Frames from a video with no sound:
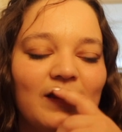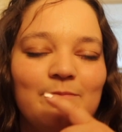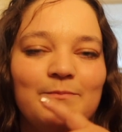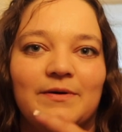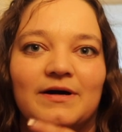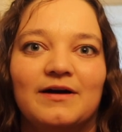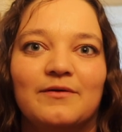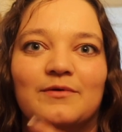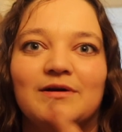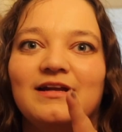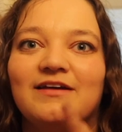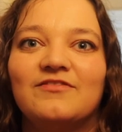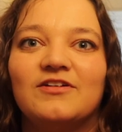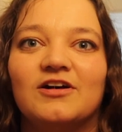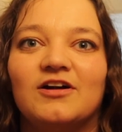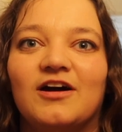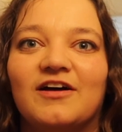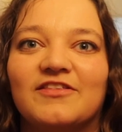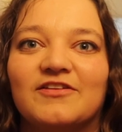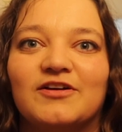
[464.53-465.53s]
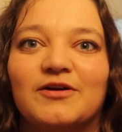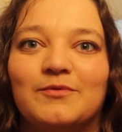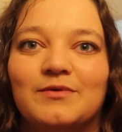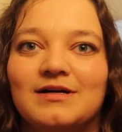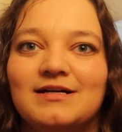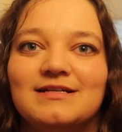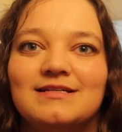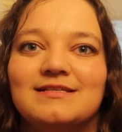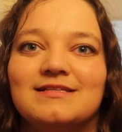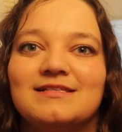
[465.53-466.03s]
but whatever author it
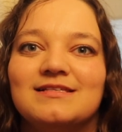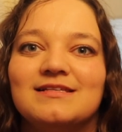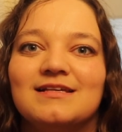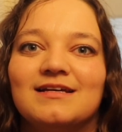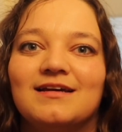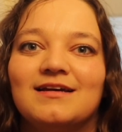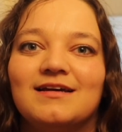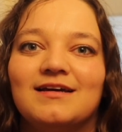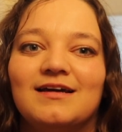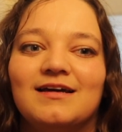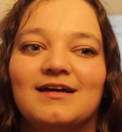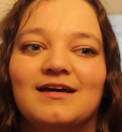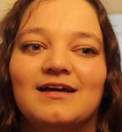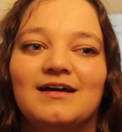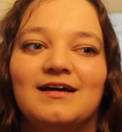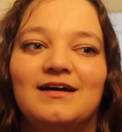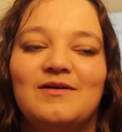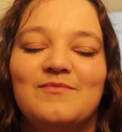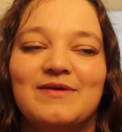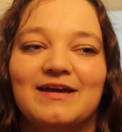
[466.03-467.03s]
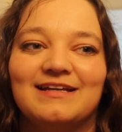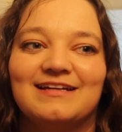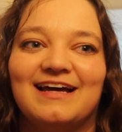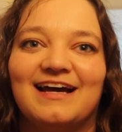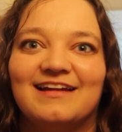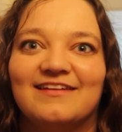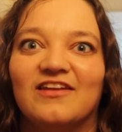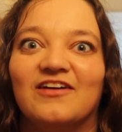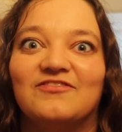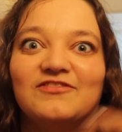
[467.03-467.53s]
was, Amanda
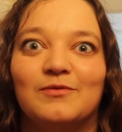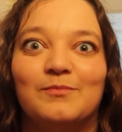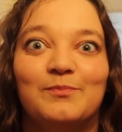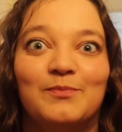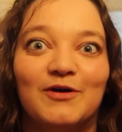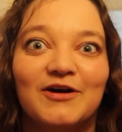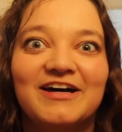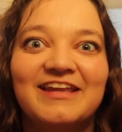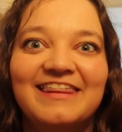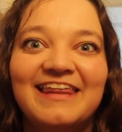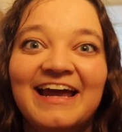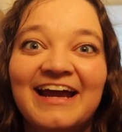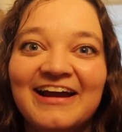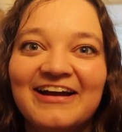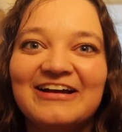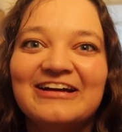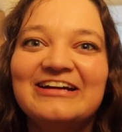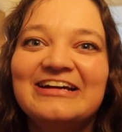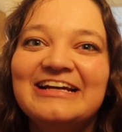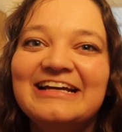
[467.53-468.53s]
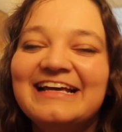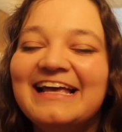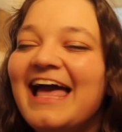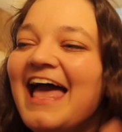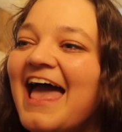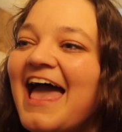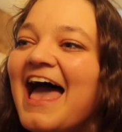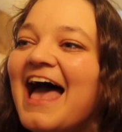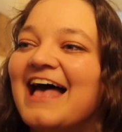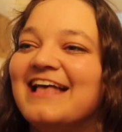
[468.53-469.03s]
had left a book there
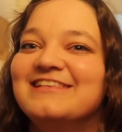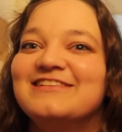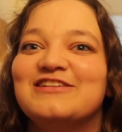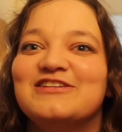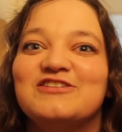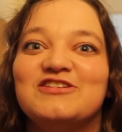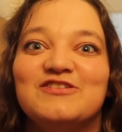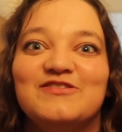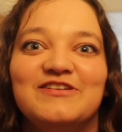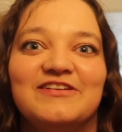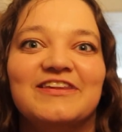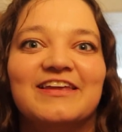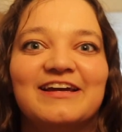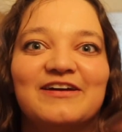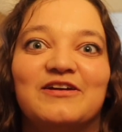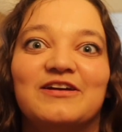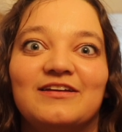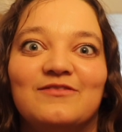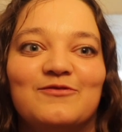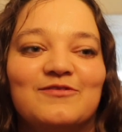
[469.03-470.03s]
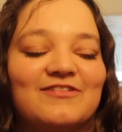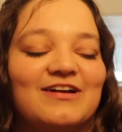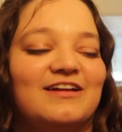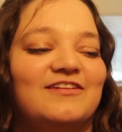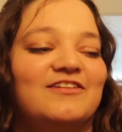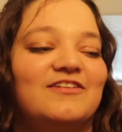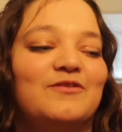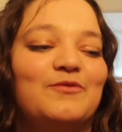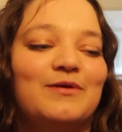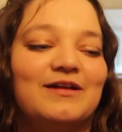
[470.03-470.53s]
and so she like
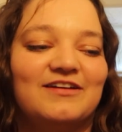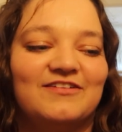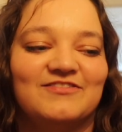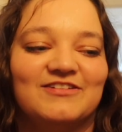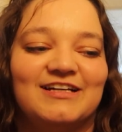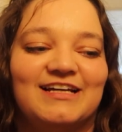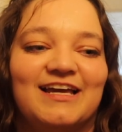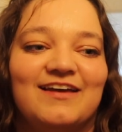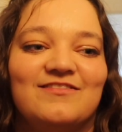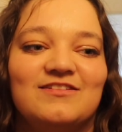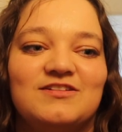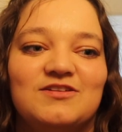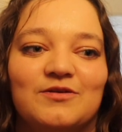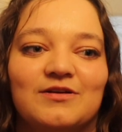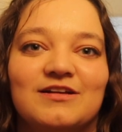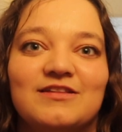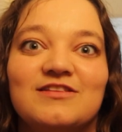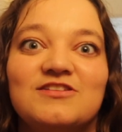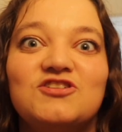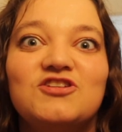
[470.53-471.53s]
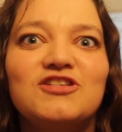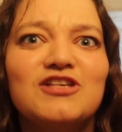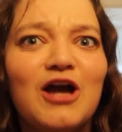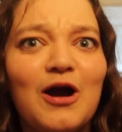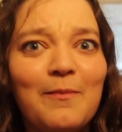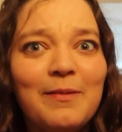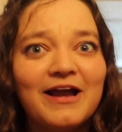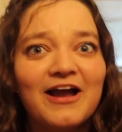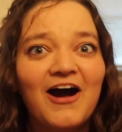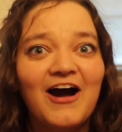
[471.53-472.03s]
went over and gave it to her and then she's like, oh
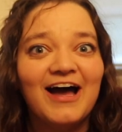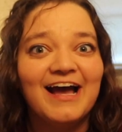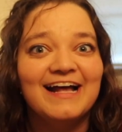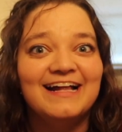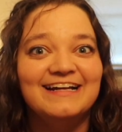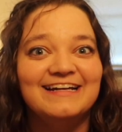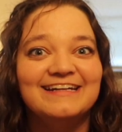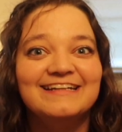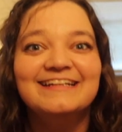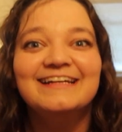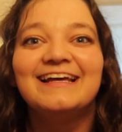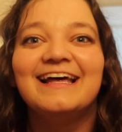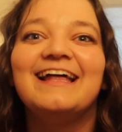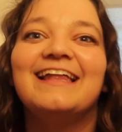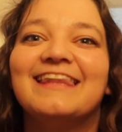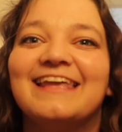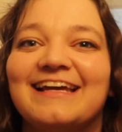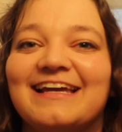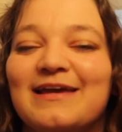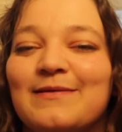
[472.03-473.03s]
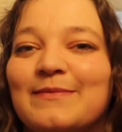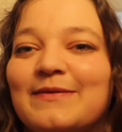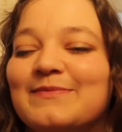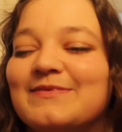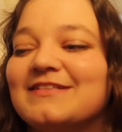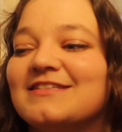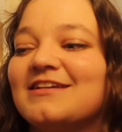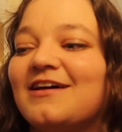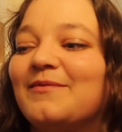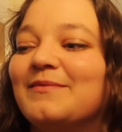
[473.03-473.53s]
my god, and like came up
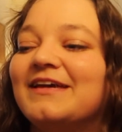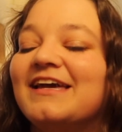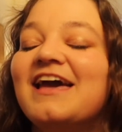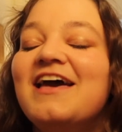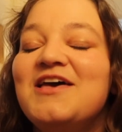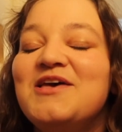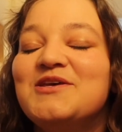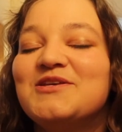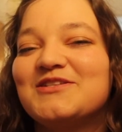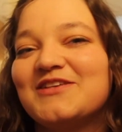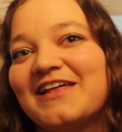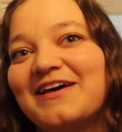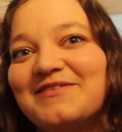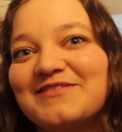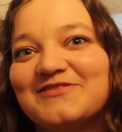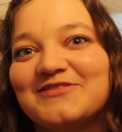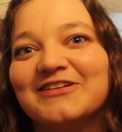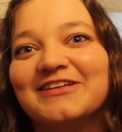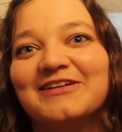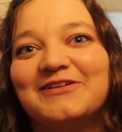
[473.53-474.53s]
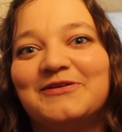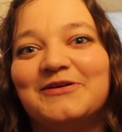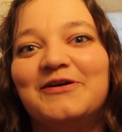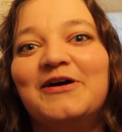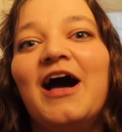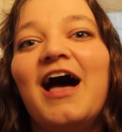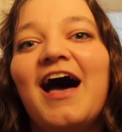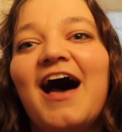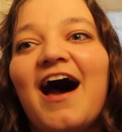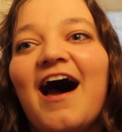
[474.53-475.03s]
and saw me, so that was really cool.
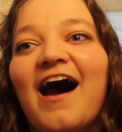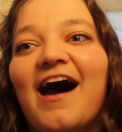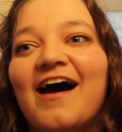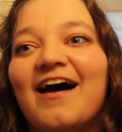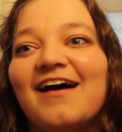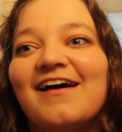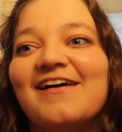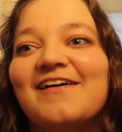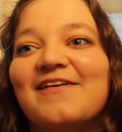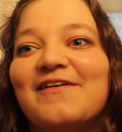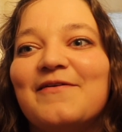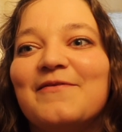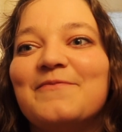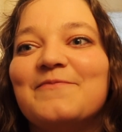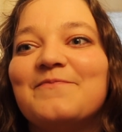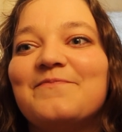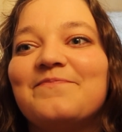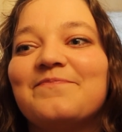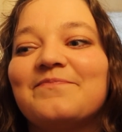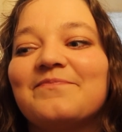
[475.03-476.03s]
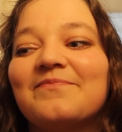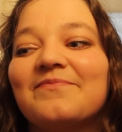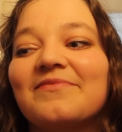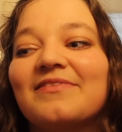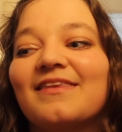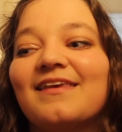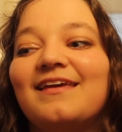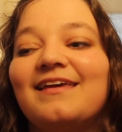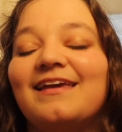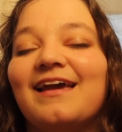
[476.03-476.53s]
Um
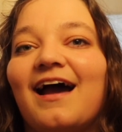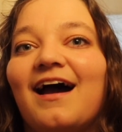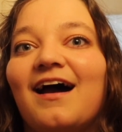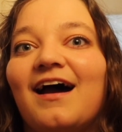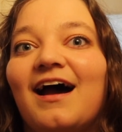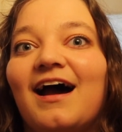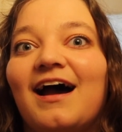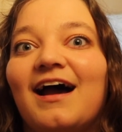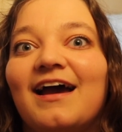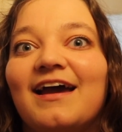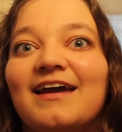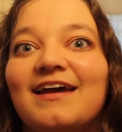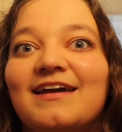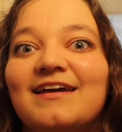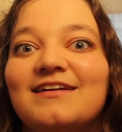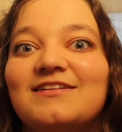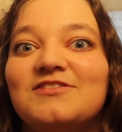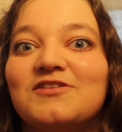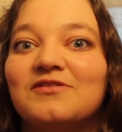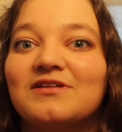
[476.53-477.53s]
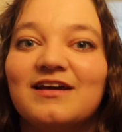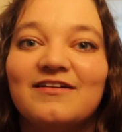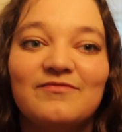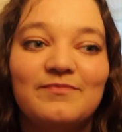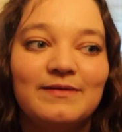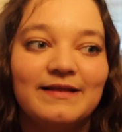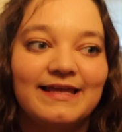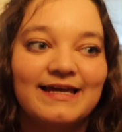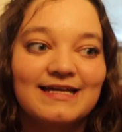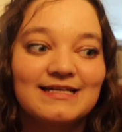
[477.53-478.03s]
yeah, I don't have
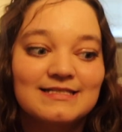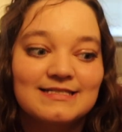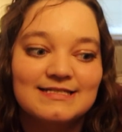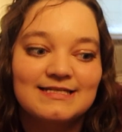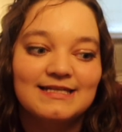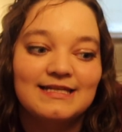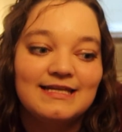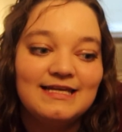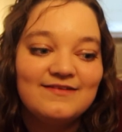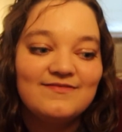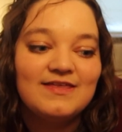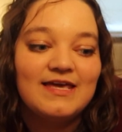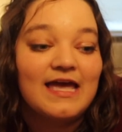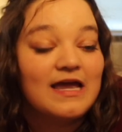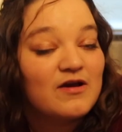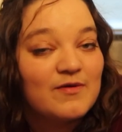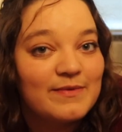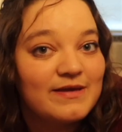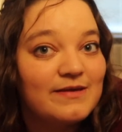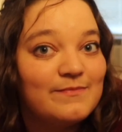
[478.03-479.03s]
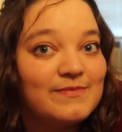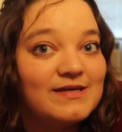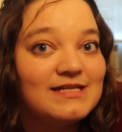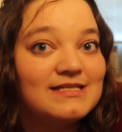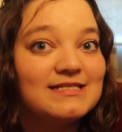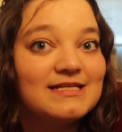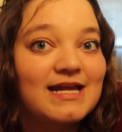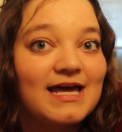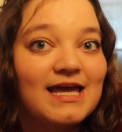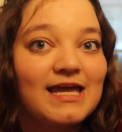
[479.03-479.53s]
plans to leave the
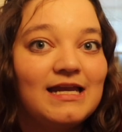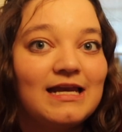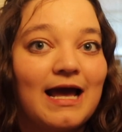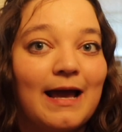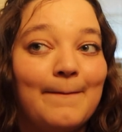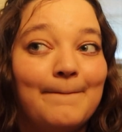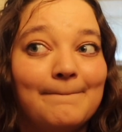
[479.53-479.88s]
Airbnb tonight. I